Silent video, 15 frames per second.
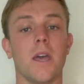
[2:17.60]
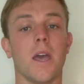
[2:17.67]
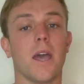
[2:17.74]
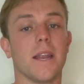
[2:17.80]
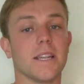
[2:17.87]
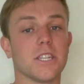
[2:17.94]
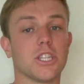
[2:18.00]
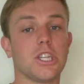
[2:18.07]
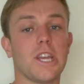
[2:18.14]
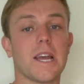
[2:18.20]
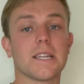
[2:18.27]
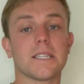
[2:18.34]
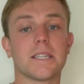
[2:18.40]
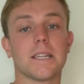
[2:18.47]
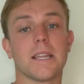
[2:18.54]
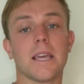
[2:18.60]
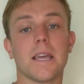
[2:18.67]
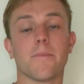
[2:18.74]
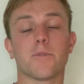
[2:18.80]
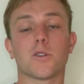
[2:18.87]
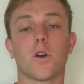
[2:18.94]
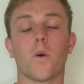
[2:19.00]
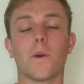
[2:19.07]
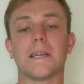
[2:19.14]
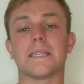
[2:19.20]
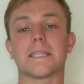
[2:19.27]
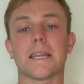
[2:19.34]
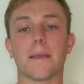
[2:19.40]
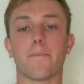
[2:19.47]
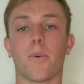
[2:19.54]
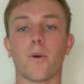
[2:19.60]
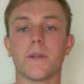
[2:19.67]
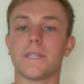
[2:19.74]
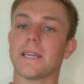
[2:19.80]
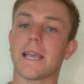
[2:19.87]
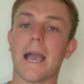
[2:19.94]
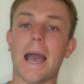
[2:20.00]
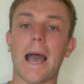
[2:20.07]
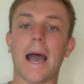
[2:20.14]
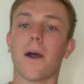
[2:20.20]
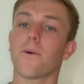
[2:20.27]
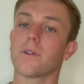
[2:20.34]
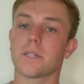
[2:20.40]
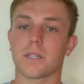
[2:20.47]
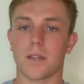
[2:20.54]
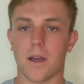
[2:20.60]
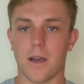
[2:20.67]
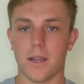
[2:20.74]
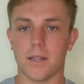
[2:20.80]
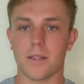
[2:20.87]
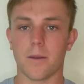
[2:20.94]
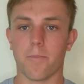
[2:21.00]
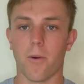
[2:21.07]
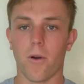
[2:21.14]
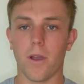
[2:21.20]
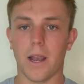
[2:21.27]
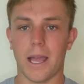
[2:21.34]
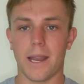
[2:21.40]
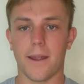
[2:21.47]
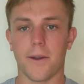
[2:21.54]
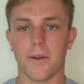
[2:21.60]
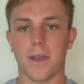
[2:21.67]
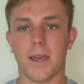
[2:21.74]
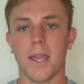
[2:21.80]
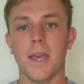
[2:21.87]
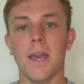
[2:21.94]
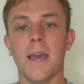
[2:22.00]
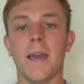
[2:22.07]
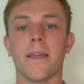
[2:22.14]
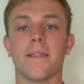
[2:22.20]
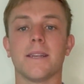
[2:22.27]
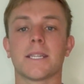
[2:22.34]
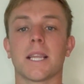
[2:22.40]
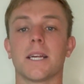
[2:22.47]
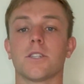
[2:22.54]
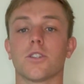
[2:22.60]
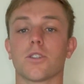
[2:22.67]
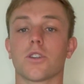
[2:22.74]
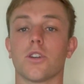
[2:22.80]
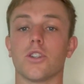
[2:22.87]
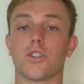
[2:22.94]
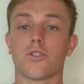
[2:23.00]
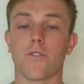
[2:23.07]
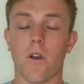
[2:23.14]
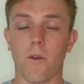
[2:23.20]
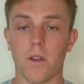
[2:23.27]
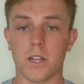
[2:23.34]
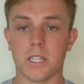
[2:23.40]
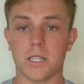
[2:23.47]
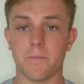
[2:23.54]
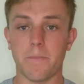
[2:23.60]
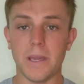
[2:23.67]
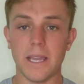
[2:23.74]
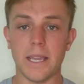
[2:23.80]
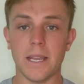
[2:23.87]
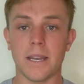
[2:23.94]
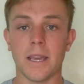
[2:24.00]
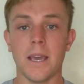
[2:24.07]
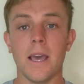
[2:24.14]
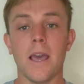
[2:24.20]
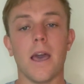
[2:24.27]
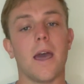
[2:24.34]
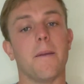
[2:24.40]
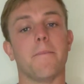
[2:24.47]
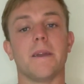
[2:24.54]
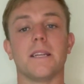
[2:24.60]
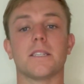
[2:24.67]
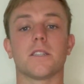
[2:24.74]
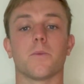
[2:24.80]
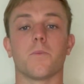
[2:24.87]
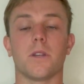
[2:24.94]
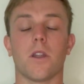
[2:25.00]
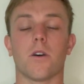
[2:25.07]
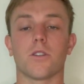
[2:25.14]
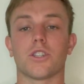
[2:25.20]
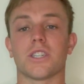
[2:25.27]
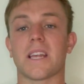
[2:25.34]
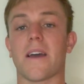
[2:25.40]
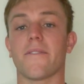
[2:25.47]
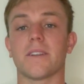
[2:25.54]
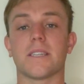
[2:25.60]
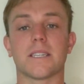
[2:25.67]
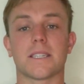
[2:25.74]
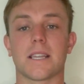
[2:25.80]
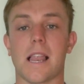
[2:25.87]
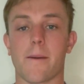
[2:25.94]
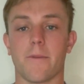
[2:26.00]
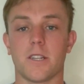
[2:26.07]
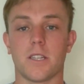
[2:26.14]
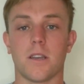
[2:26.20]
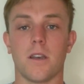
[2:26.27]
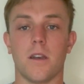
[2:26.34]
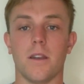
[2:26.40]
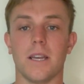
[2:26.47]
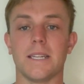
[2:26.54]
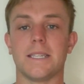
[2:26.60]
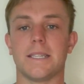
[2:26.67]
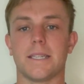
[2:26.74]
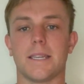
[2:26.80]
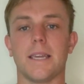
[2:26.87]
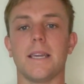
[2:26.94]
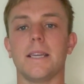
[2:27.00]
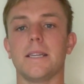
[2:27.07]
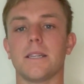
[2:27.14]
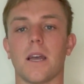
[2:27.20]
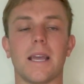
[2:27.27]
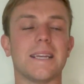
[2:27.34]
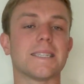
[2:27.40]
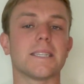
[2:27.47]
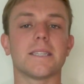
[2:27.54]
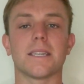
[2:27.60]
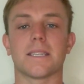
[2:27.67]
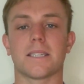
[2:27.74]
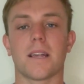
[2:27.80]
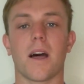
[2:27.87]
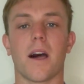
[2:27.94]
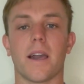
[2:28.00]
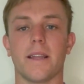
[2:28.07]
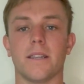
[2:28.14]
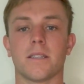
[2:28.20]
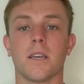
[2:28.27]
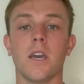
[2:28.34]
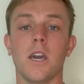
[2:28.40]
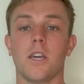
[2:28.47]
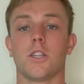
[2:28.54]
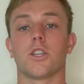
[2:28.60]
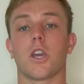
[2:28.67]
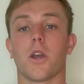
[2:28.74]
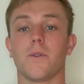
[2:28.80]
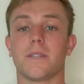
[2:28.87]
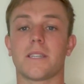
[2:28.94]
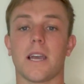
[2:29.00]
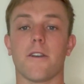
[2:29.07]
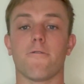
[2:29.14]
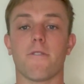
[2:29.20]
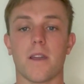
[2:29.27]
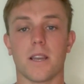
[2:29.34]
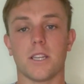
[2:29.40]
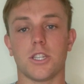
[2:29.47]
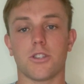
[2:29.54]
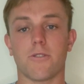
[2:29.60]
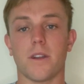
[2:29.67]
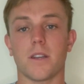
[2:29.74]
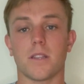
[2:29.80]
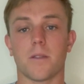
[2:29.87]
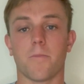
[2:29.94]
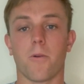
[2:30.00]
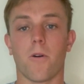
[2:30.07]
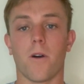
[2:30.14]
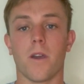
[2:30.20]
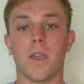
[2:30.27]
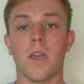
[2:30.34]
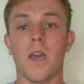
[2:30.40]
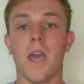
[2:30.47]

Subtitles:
and his chest and hips always stay pointing outside the bouy line, okay? This lets us control our speed and means that we're not just having to slam a turn. A ski isn't designed to go directly straight at the bouy